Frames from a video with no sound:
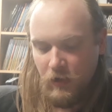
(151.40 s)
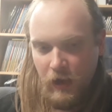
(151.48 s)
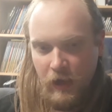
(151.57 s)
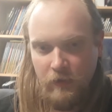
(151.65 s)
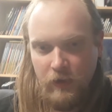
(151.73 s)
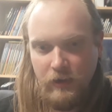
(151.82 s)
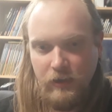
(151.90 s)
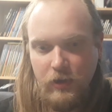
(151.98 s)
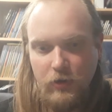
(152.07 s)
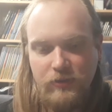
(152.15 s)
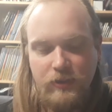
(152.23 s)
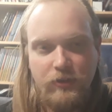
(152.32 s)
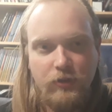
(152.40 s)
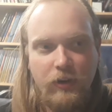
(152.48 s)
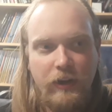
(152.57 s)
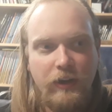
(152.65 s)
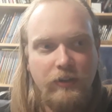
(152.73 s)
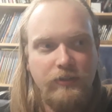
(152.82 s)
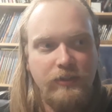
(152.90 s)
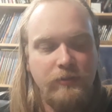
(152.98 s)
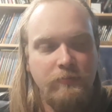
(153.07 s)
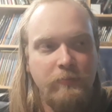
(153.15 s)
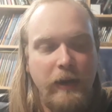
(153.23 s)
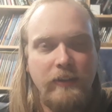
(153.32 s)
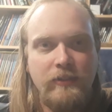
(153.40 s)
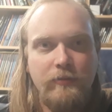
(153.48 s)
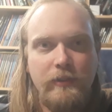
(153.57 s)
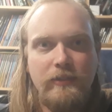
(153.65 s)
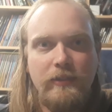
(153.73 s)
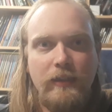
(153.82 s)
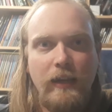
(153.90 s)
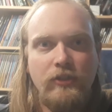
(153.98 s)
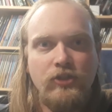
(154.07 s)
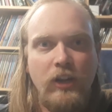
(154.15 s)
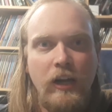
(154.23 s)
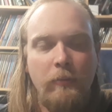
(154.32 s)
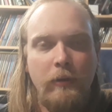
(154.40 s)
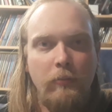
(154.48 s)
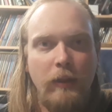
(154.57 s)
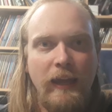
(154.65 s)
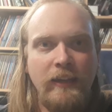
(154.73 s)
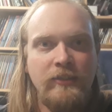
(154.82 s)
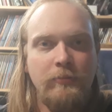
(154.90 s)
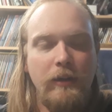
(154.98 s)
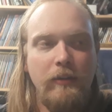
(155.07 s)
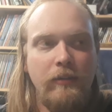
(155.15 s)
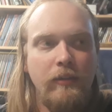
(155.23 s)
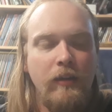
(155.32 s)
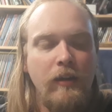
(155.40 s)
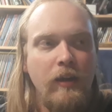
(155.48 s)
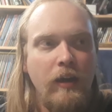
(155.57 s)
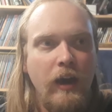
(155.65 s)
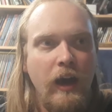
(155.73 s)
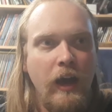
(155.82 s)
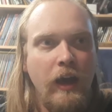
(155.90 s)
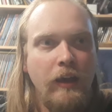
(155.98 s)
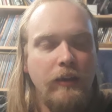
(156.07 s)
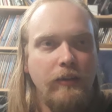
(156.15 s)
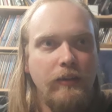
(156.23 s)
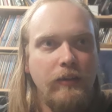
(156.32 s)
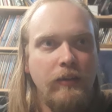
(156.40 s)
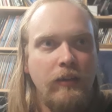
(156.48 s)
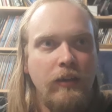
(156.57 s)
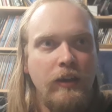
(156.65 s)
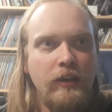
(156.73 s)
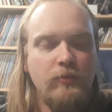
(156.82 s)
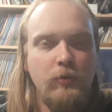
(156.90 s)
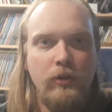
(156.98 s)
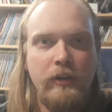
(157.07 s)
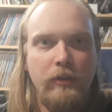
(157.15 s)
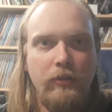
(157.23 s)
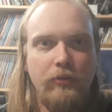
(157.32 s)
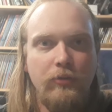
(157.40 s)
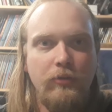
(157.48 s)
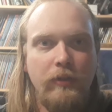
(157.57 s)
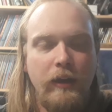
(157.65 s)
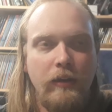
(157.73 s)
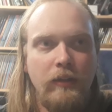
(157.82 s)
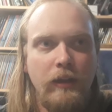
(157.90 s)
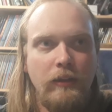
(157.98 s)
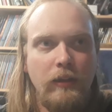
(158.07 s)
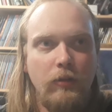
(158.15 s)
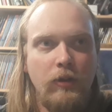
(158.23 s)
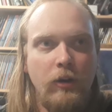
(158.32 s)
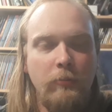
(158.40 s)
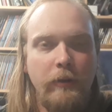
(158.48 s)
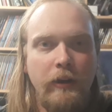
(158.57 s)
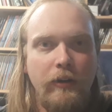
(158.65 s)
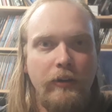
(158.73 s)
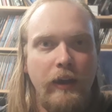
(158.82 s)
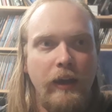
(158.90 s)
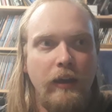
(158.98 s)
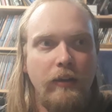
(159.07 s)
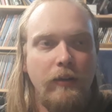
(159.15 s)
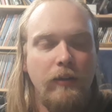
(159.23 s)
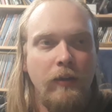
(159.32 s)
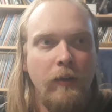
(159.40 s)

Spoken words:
then he goes underground back to visit that shaman blacksmith, and he's walking through their little compound, and